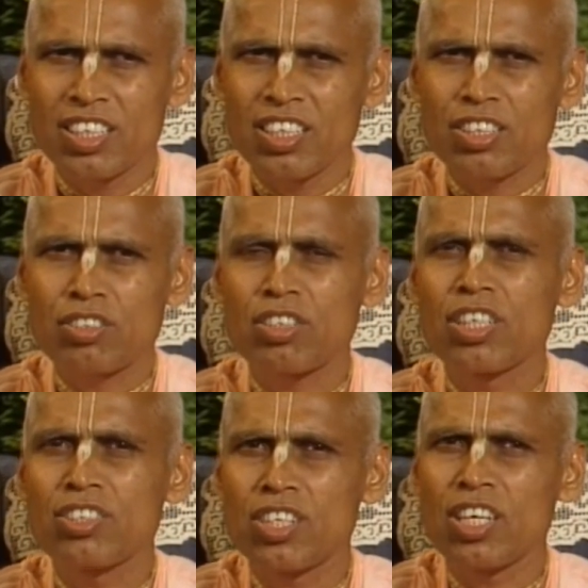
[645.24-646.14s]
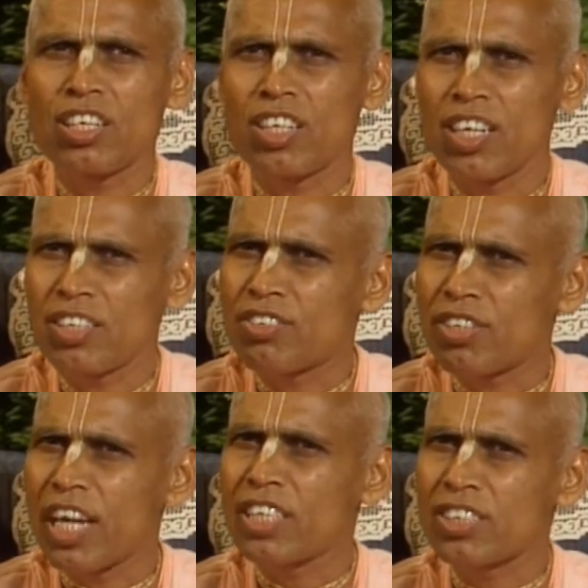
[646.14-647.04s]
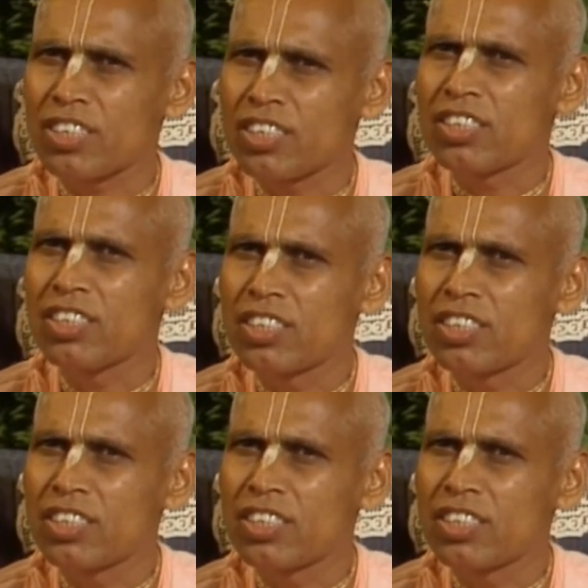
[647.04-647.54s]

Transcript: increase their attraction